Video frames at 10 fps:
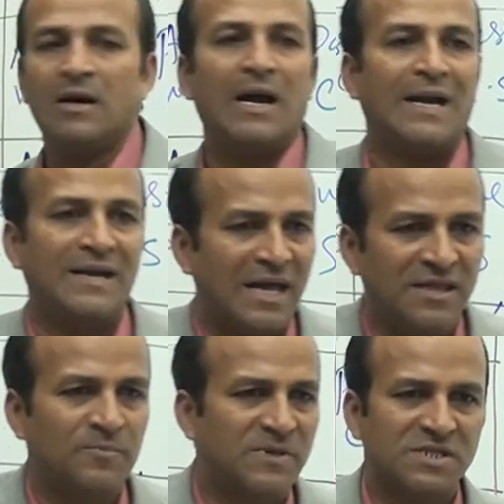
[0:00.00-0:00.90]
and
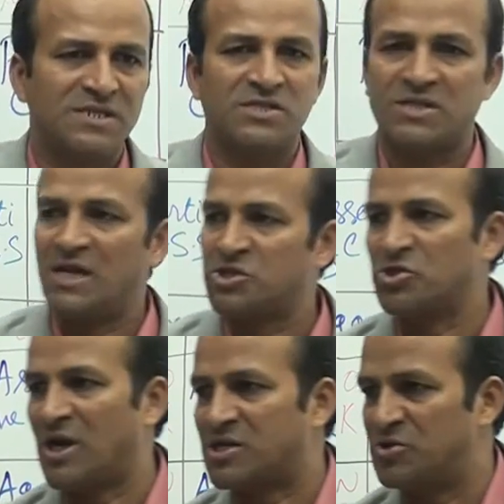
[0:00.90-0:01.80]
other person is also
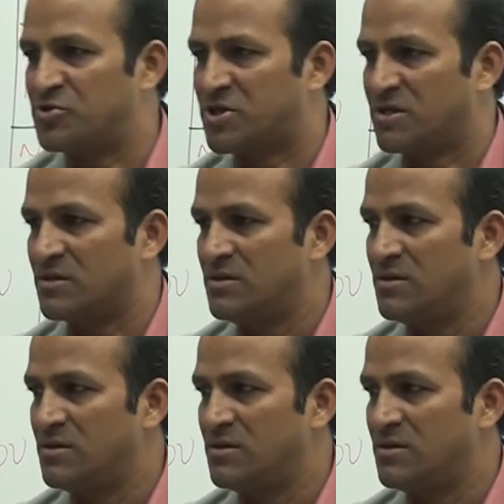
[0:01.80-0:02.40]
not losing.